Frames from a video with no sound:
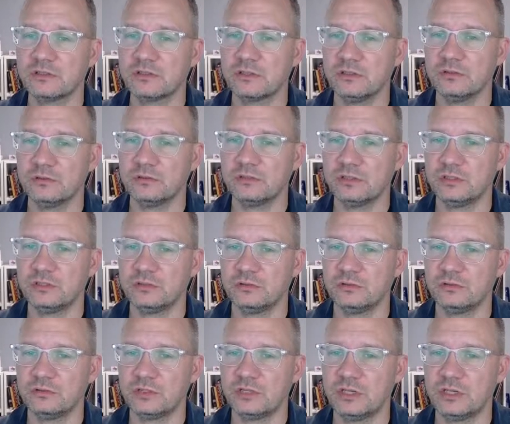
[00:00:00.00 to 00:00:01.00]
go
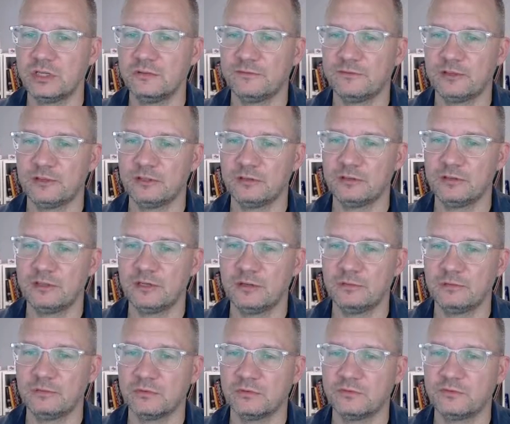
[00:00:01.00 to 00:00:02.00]
to default
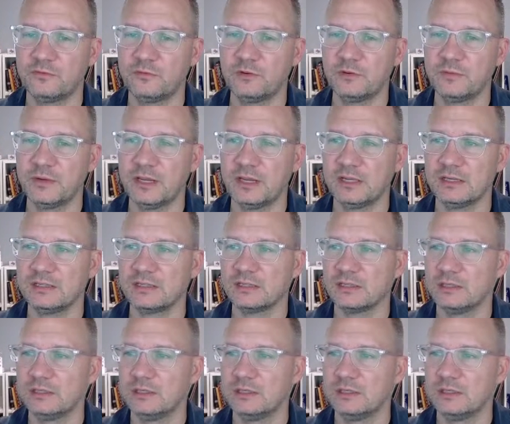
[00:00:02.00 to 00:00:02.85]
number format,